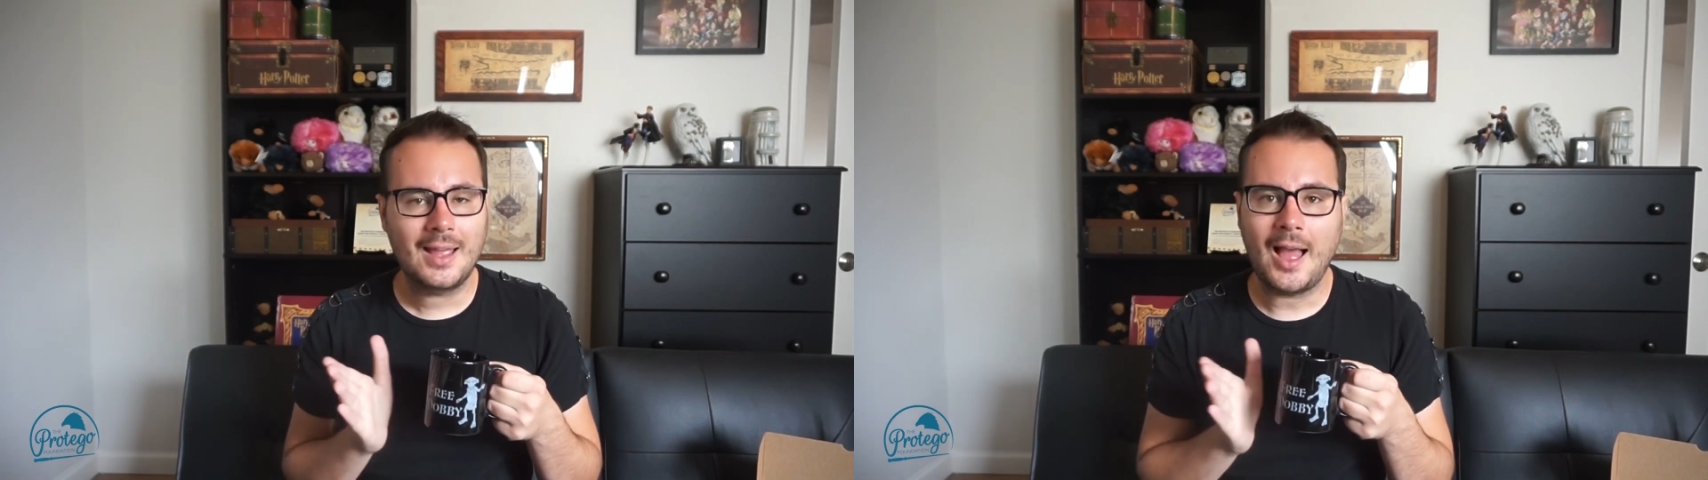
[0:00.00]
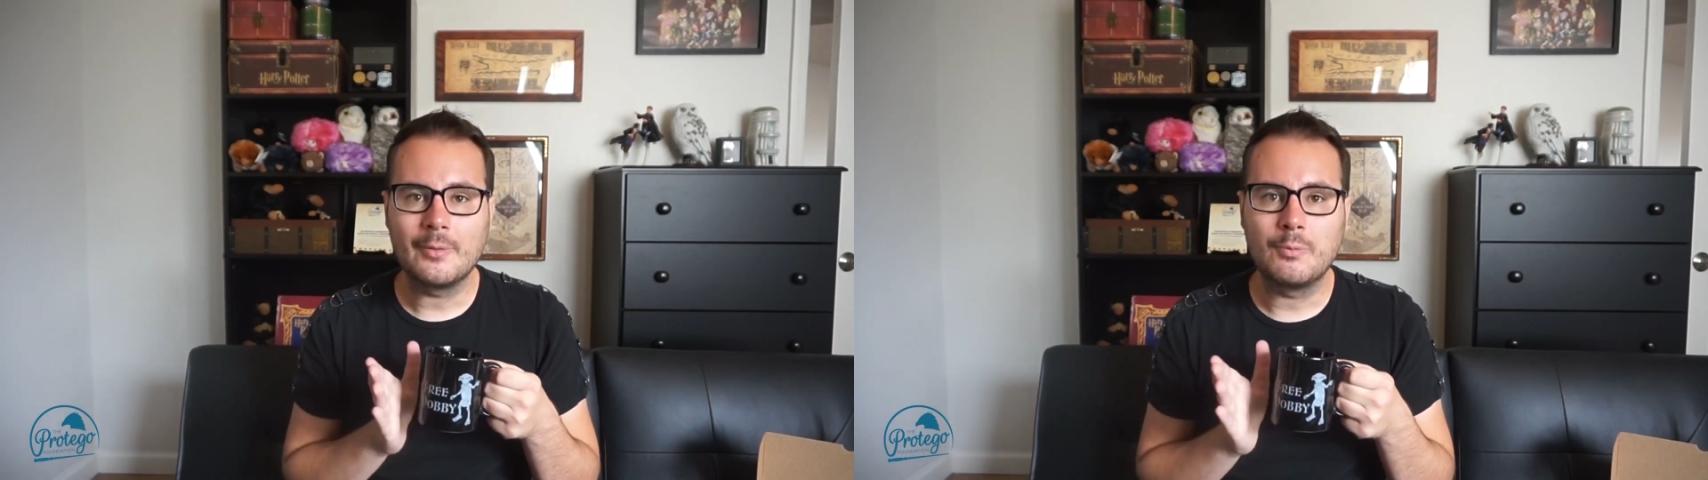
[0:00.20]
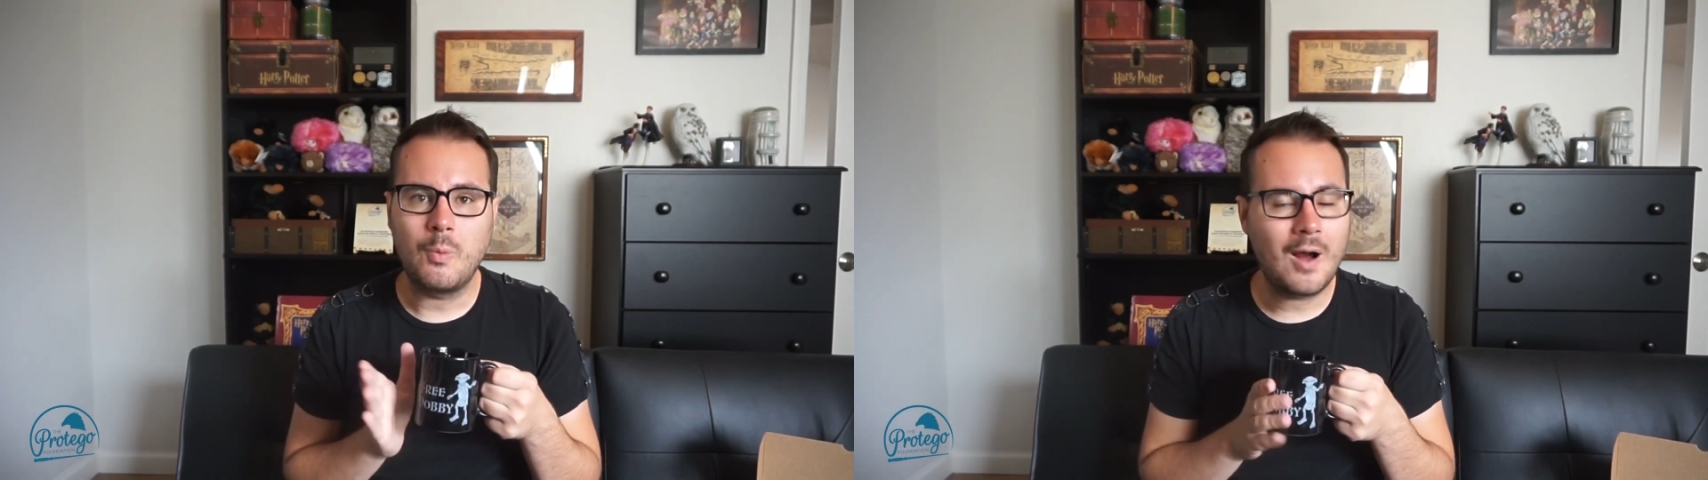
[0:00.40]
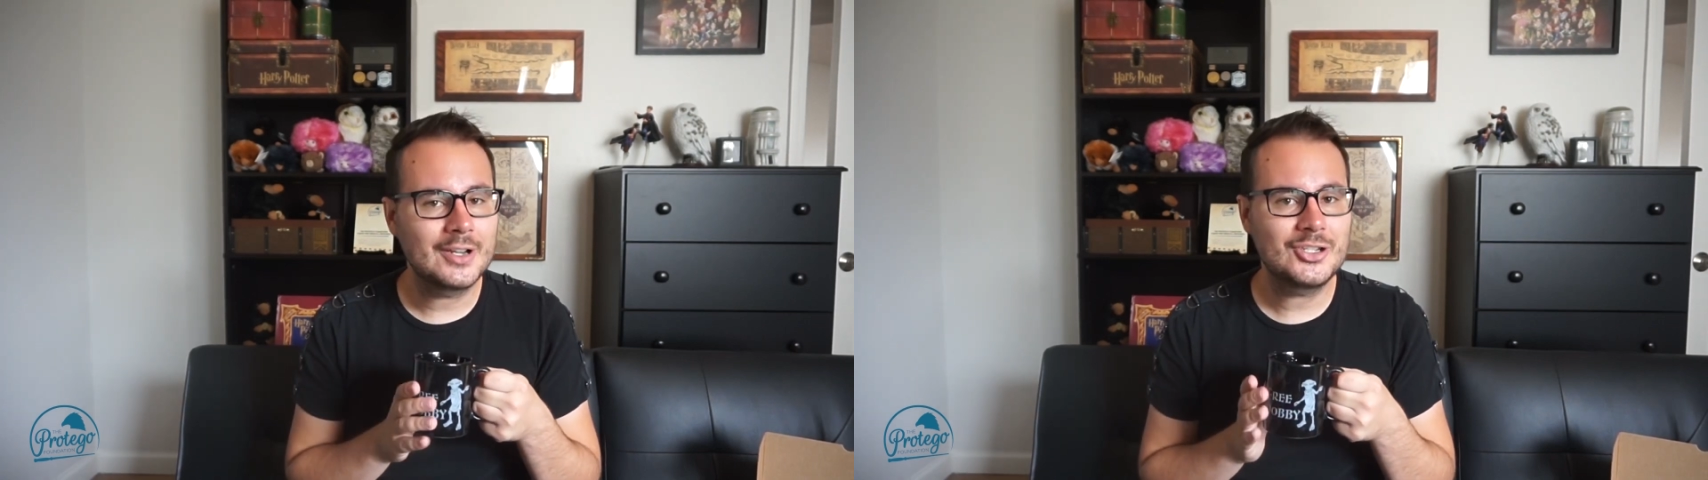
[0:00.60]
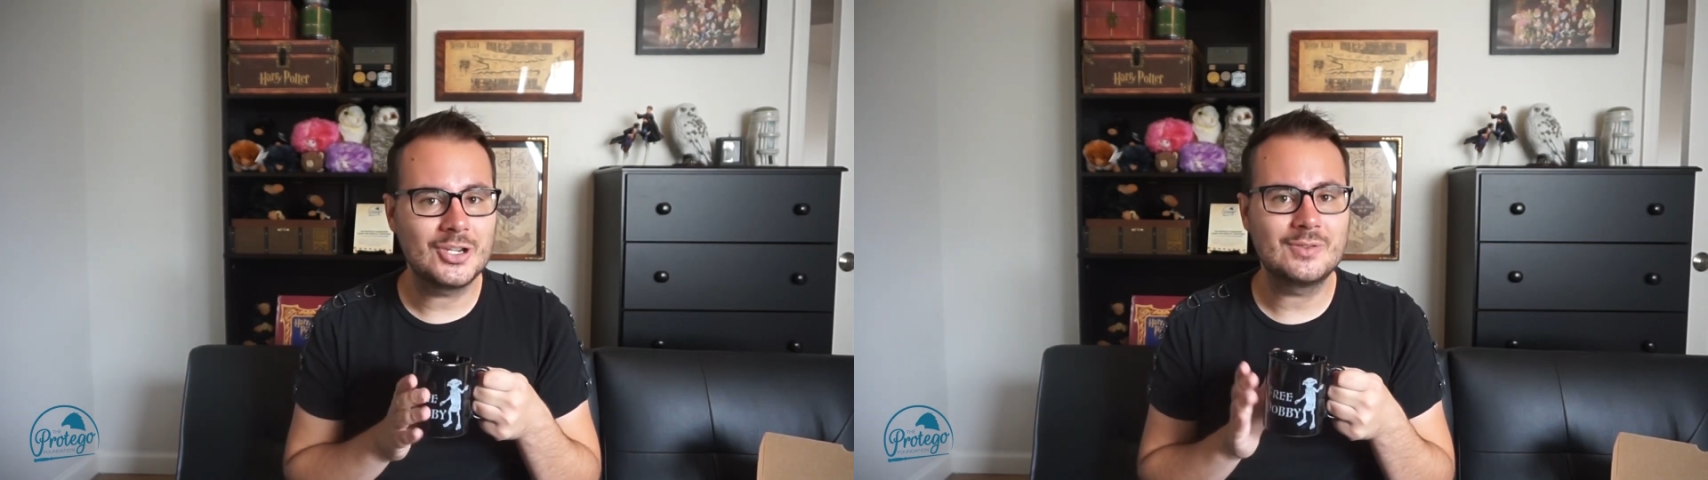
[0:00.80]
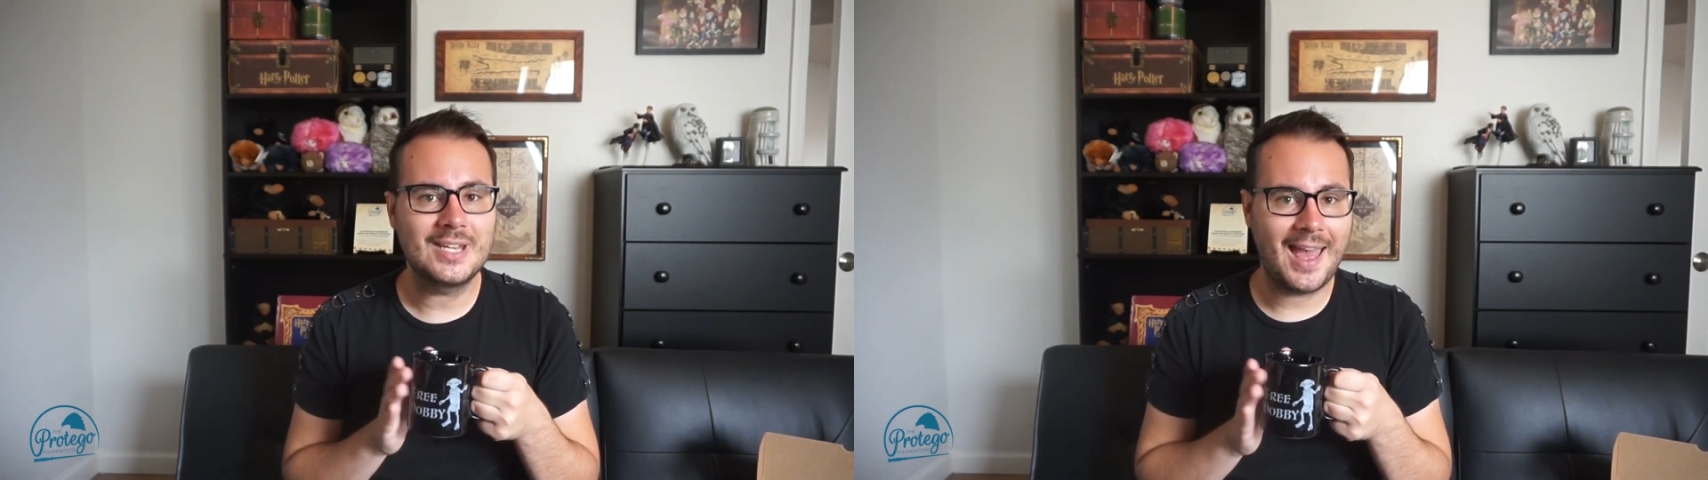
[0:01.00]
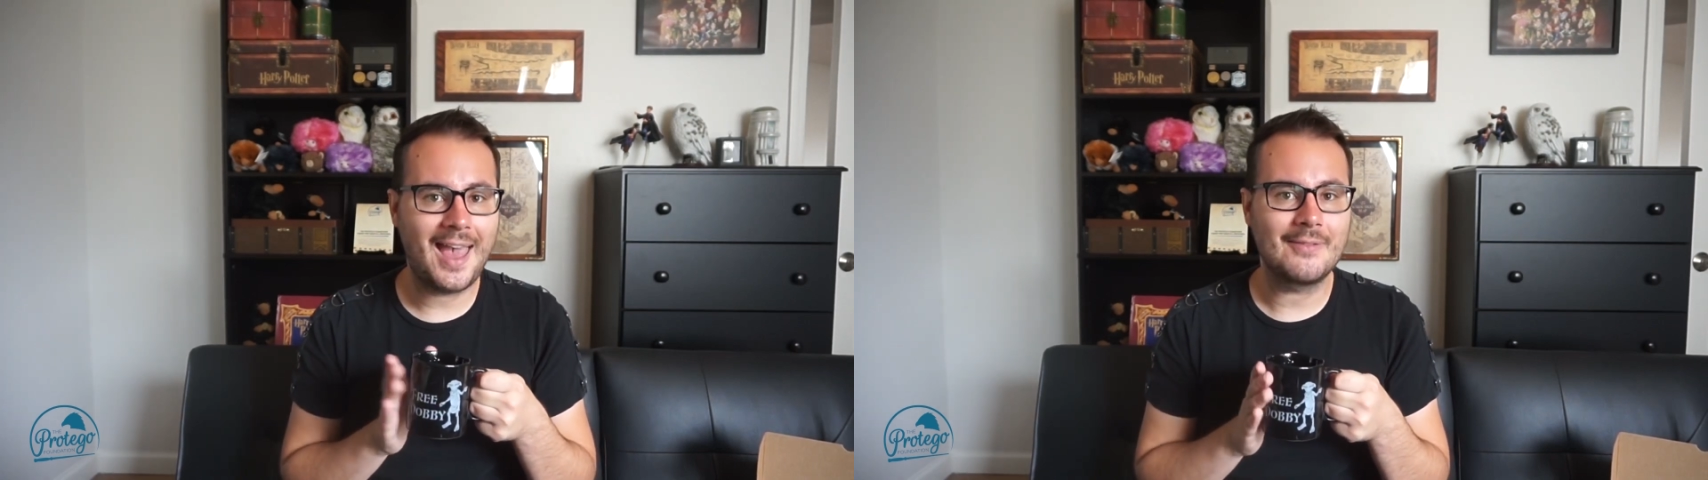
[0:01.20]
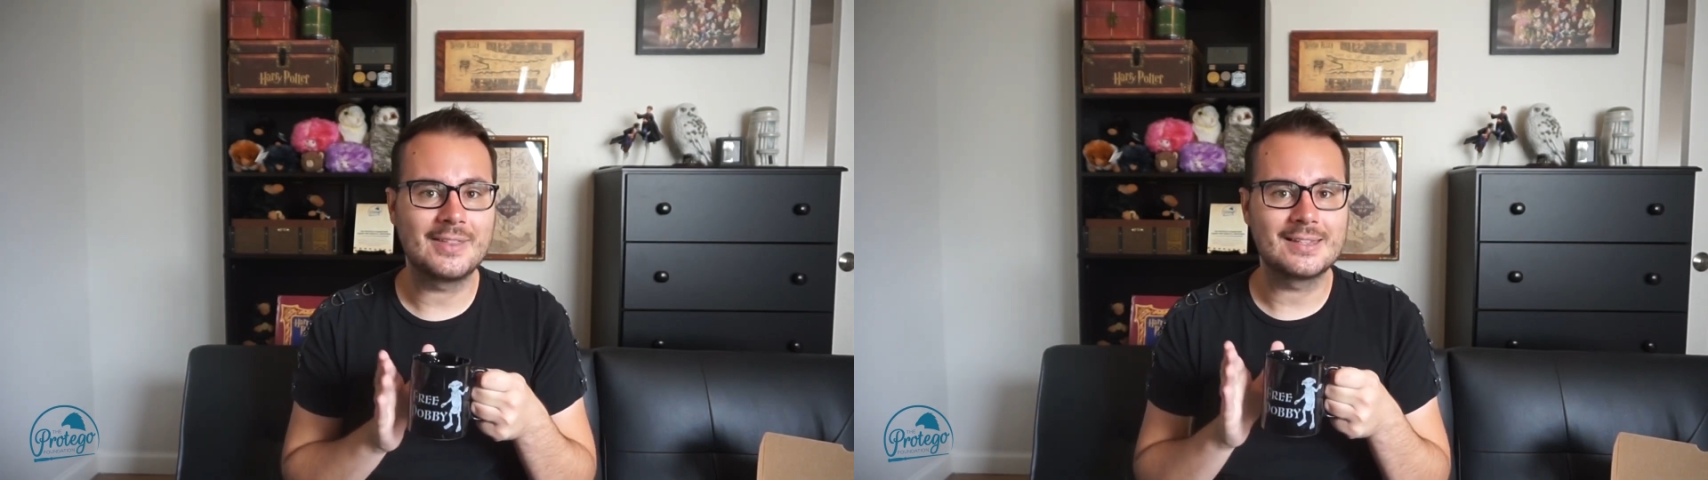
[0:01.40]
I want you to
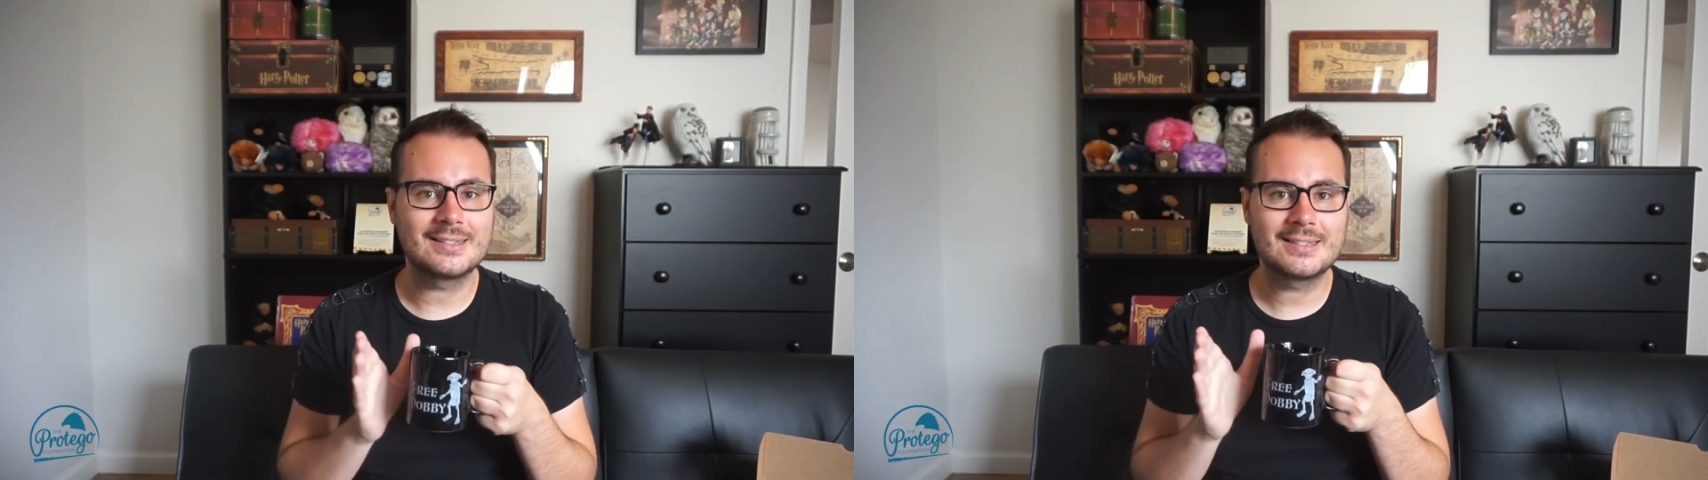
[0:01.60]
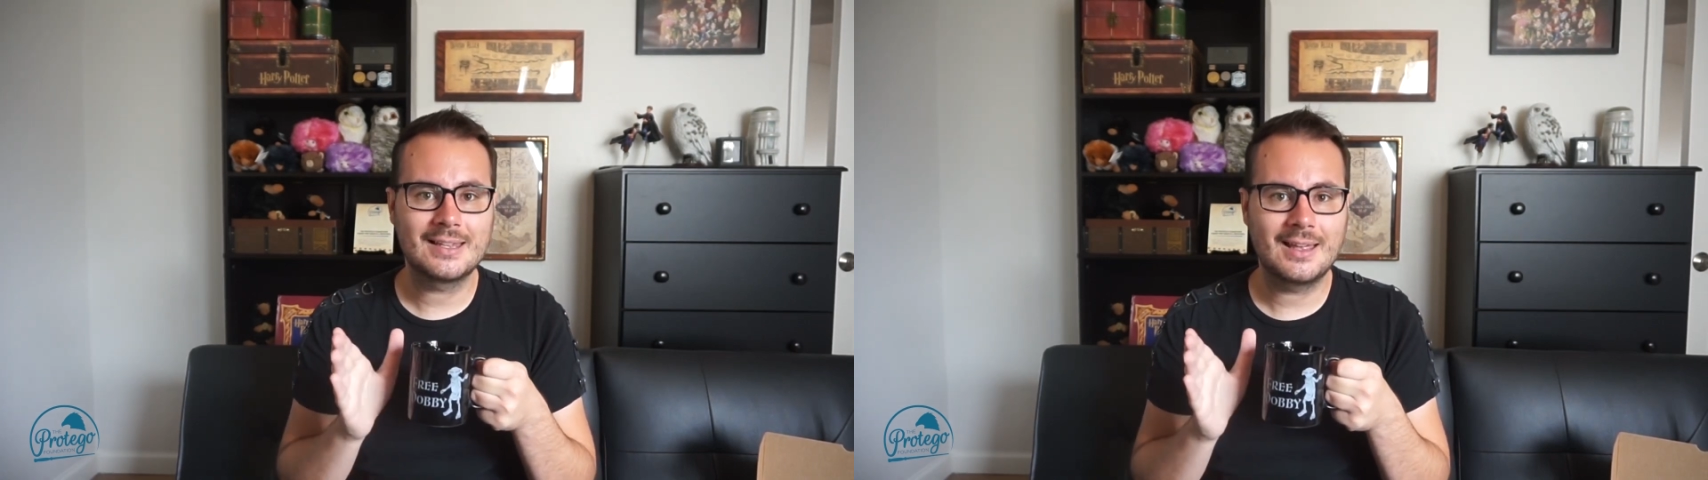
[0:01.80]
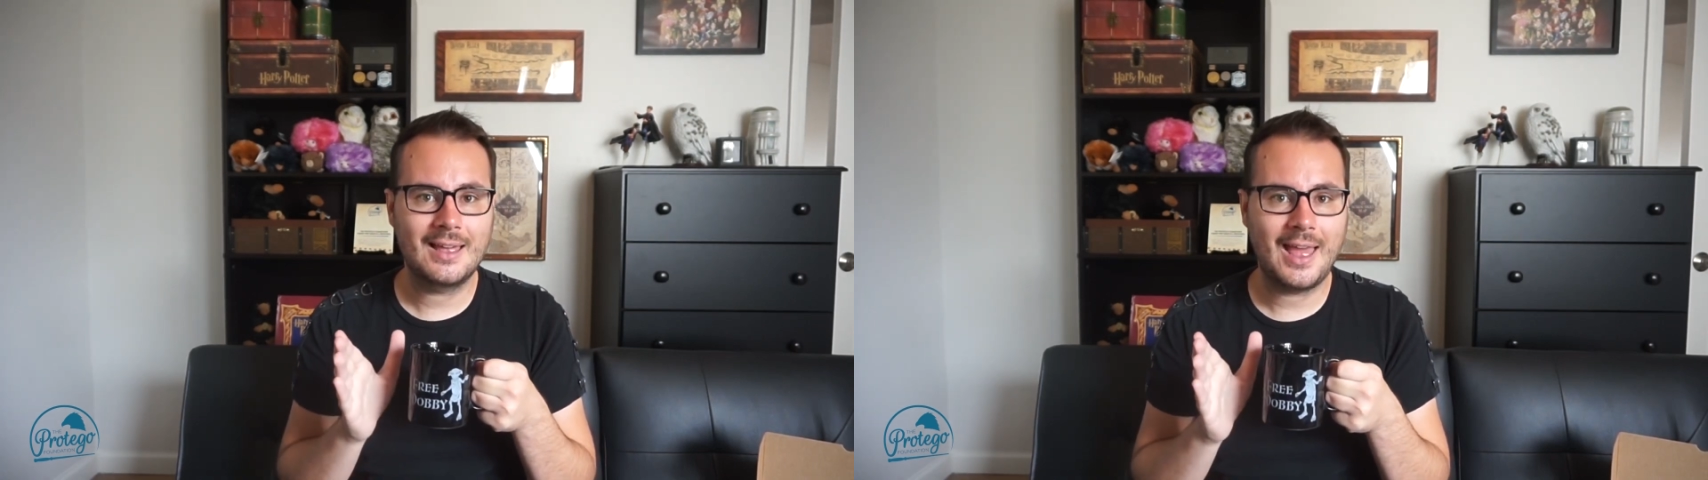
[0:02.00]
have this.